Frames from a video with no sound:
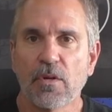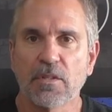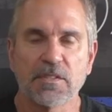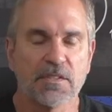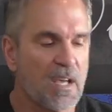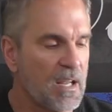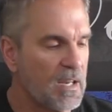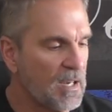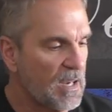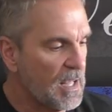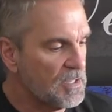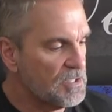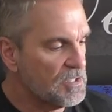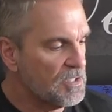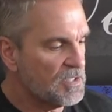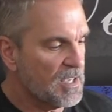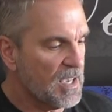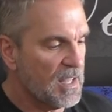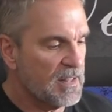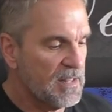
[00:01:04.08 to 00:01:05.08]
excited. I
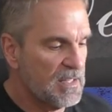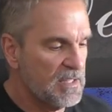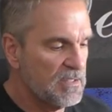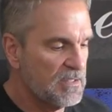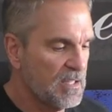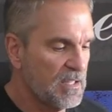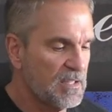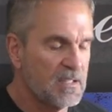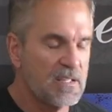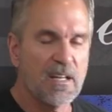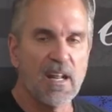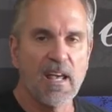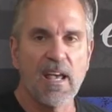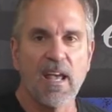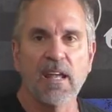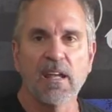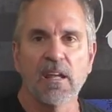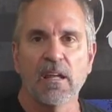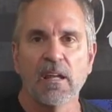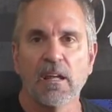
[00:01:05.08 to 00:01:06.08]
just got these in today.